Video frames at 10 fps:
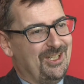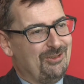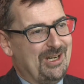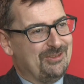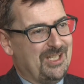
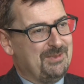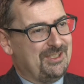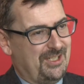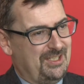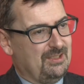around
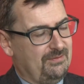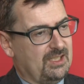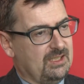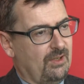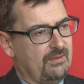demonstrating
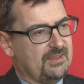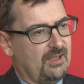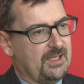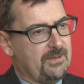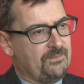effective
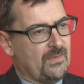oversight.